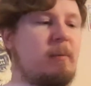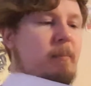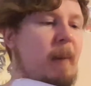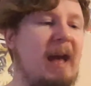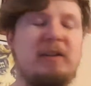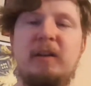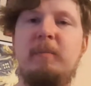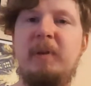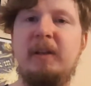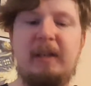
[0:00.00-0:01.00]
magic
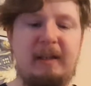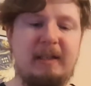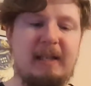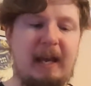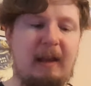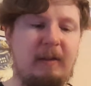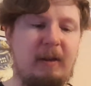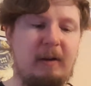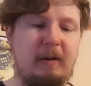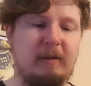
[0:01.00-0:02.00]
abilities and
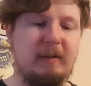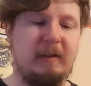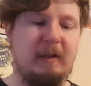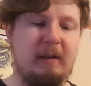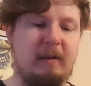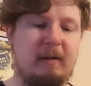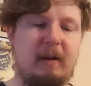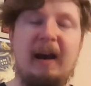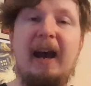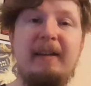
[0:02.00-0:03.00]
there's
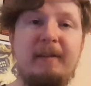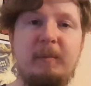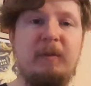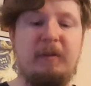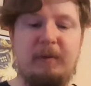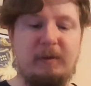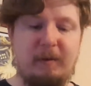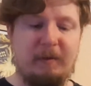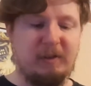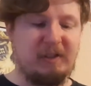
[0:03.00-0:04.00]
items
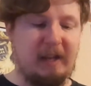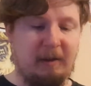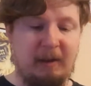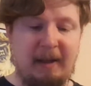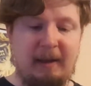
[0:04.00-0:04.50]
for sale.